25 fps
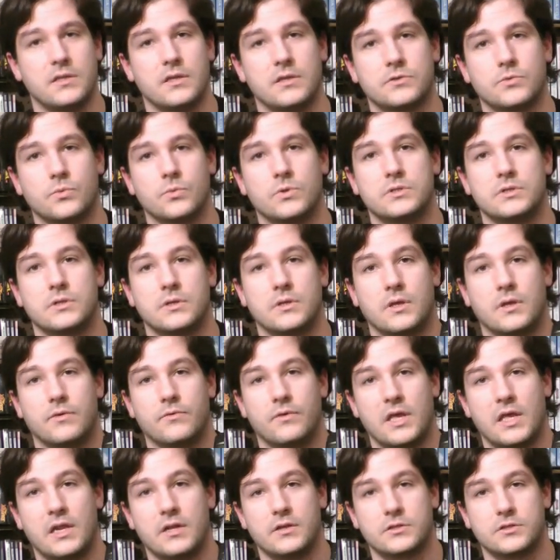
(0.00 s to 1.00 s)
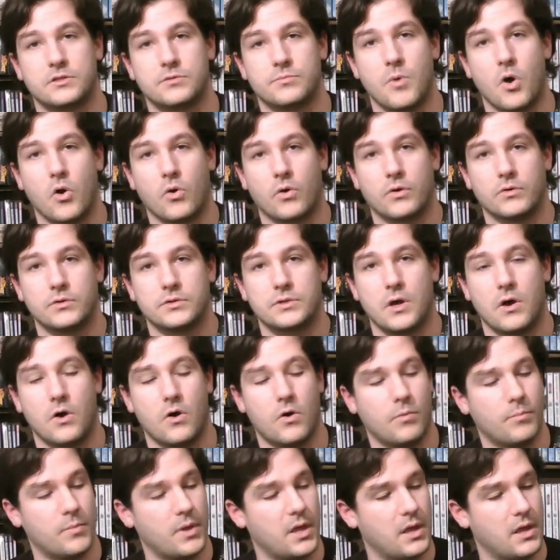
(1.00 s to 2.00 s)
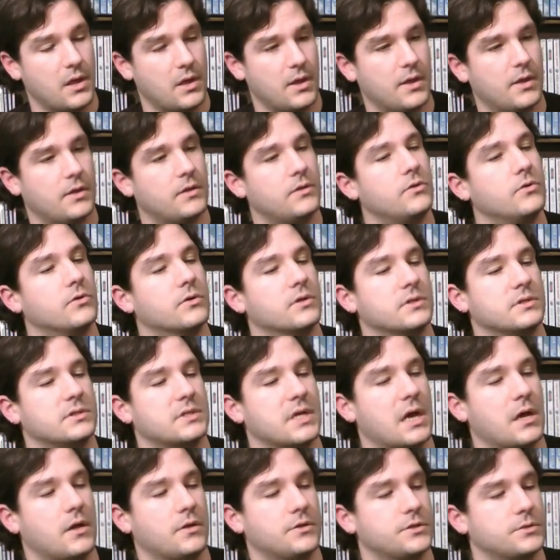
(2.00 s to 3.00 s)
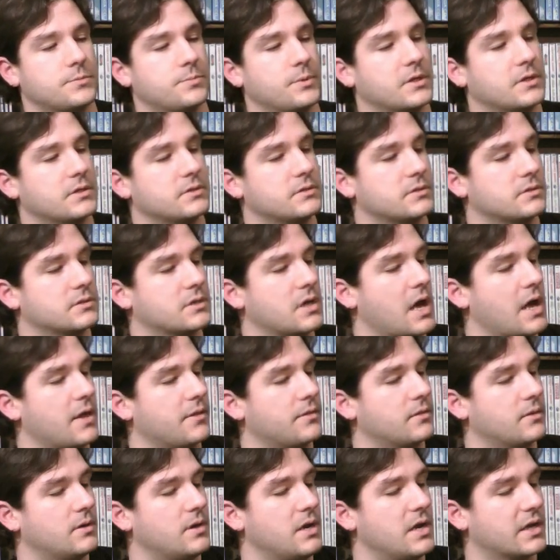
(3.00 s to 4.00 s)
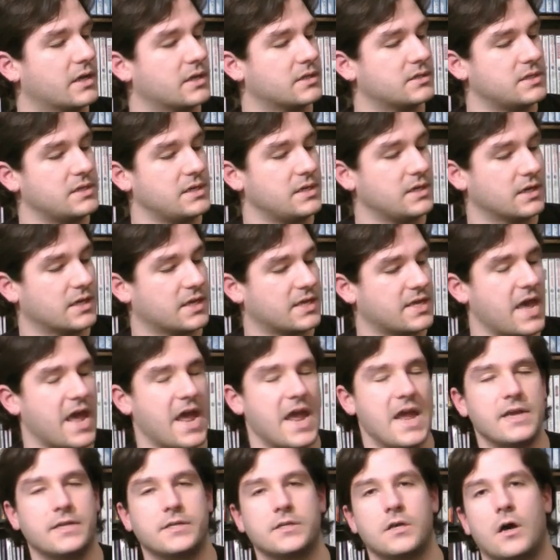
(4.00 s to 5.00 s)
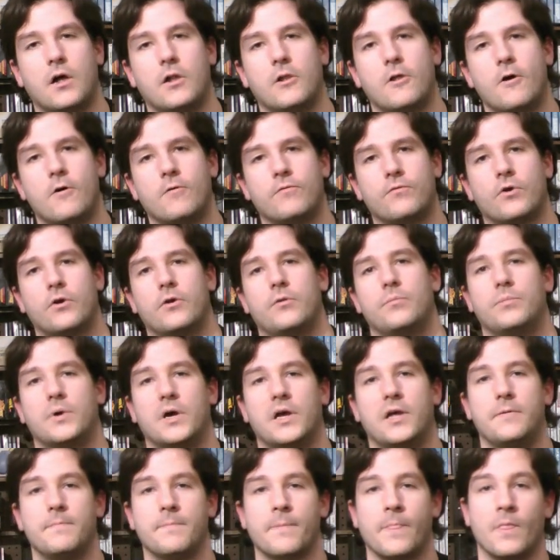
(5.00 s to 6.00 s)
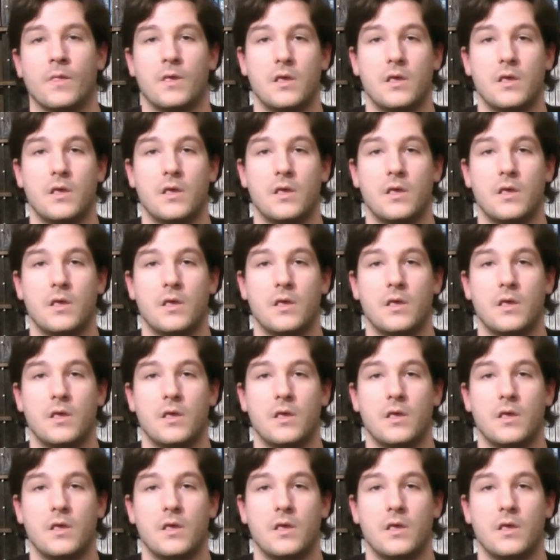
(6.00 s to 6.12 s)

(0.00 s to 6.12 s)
This was in a smoker's home, You can tell just because it's got nicotine caked all over it, but